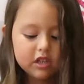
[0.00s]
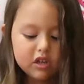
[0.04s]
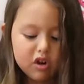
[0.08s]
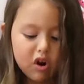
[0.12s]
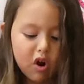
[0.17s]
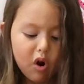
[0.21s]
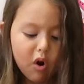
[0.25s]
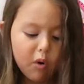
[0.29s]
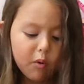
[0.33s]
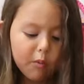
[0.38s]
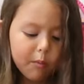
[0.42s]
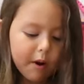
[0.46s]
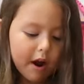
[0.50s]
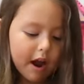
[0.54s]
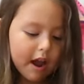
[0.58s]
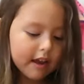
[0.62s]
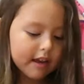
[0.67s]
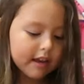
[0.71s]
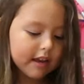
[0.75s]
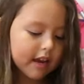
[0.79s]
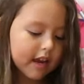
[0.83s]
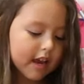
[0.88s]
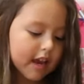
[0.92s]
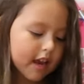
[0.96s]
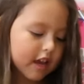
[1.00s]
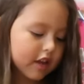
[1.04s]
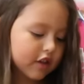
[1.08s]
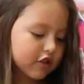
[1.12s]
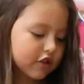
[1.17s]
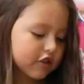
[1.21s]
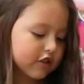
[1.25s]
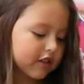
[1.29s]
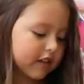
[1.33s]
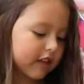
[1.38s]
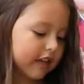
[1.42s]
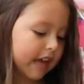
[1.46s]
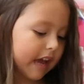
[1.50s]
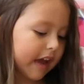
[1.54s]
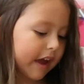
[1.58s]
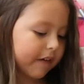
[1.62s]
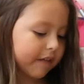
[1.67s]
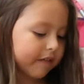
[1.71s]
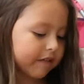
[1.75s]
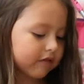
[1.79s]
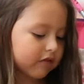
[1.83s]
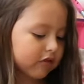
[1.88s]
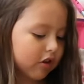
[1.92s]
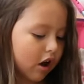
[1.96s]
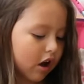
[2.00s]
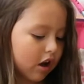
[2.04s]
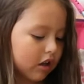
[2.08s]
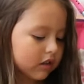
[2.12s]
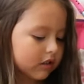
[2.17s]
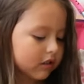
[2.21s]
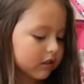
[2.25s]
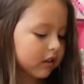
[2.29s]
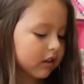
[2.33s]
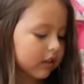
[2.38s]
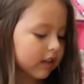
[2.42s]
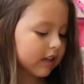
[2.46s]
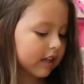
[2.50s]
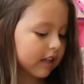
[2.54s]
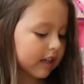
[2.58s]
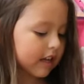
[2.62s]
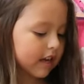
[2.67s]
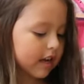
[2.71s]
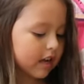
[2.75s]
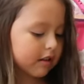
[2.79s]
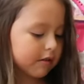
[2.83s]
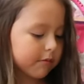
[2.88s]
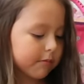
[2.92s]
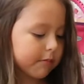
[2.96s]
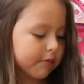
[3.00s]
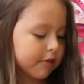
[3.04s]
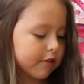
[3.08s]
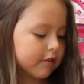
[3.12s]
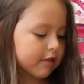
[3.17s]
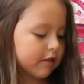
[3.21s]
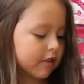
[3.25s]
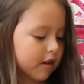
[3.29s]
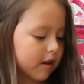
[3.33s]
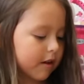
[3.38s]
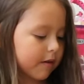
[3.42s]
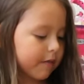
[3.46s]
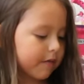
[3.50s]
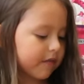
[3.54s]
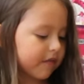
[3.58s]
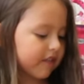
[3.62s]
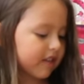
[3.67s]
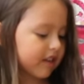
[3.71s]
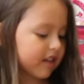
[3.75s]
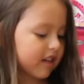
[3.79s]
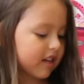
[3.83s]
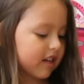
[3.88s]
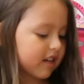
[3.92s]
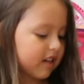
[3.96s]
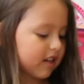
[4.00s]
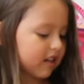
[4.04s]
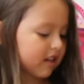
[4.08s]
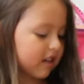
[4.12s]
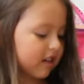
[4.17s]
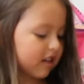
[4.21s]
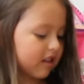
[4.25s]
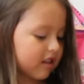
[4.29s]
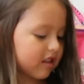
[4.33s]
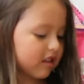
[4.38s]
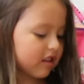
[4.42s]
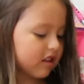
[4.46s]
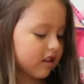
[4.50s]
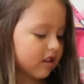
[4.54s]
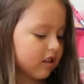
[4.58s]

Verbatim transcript: Snow White, and she had lots of animals of a, a,